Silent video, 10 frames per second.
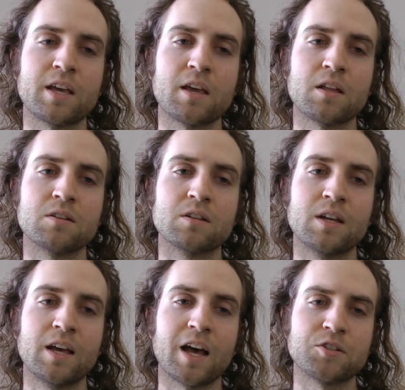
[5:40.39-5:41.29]
and
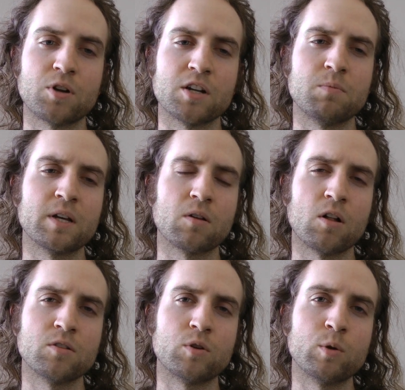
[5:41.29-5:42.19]
I tried to make
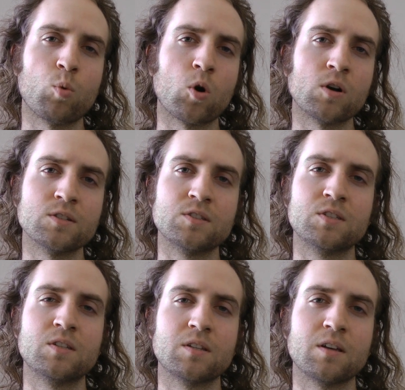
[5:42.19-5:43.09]
all the
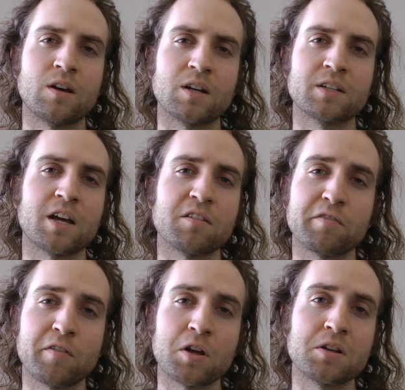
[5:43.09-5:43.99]
rewards kind of
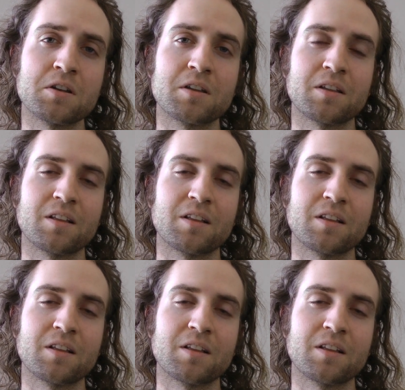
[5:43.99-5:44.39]
fun